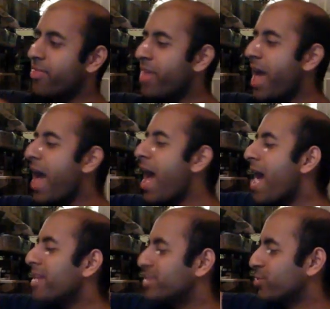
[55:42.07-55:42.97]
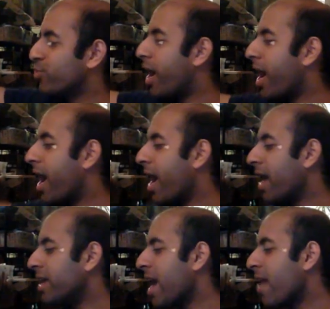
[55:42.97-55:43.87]
That's
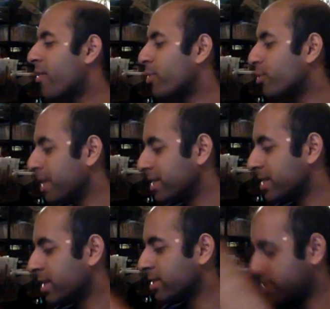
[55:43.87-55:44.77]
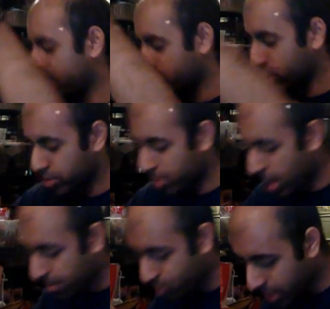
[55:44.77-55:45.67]
why. Now it all makes sense. So
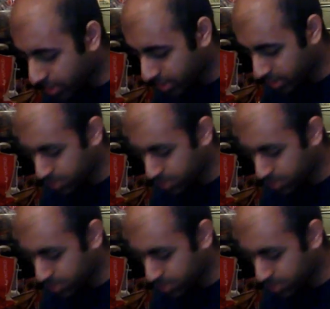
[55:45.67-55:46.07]
Saban Brand sent the